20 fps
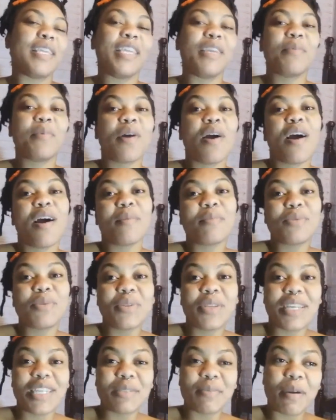keep calm,
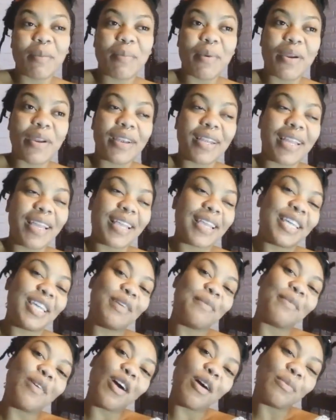today is my birthday,
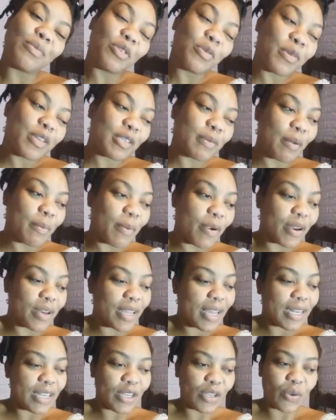keep calm, tomorrow is my
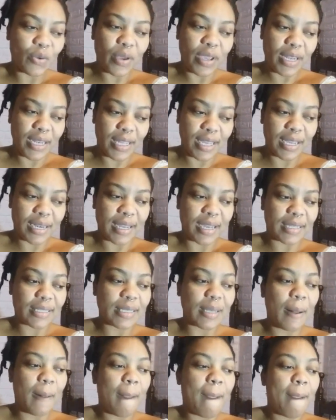birthday. I didn't do any of
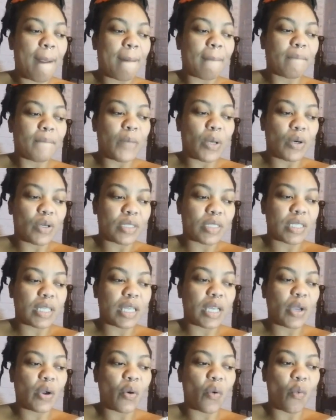that. But
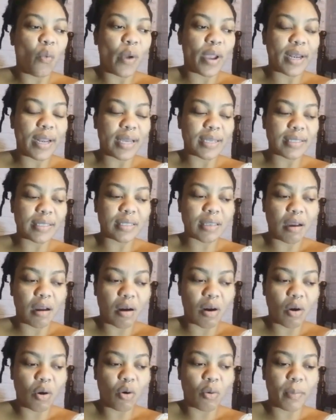when I
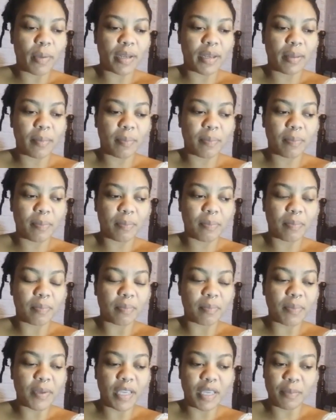saw how many
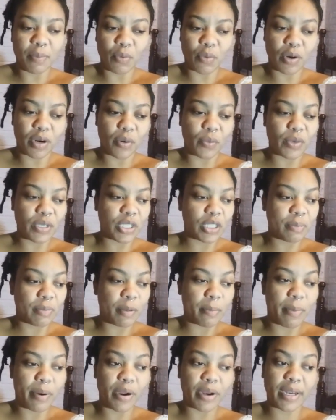people were wishing
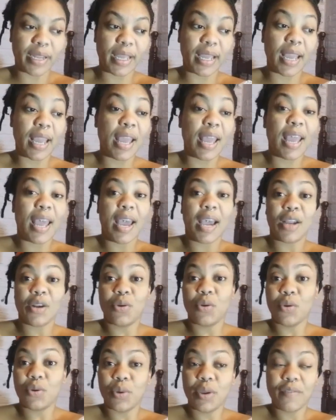me birthday, I
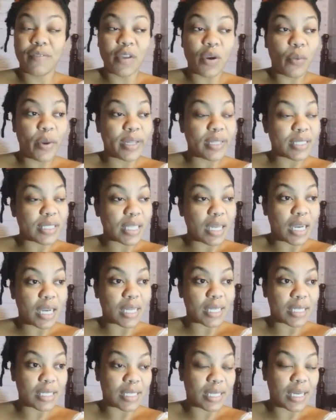don't know if they went
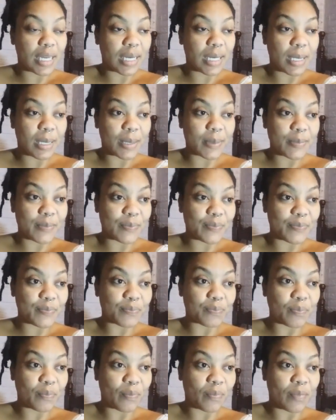on,
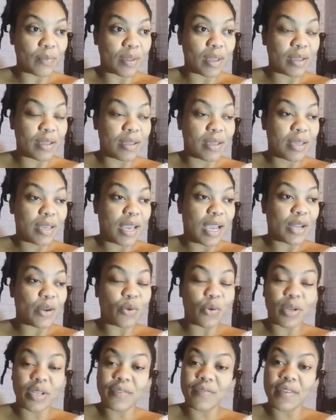I
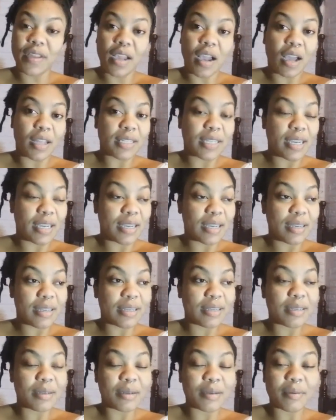don't know if they got a
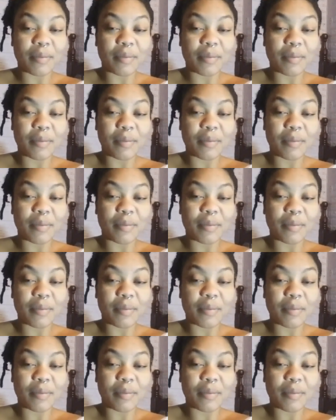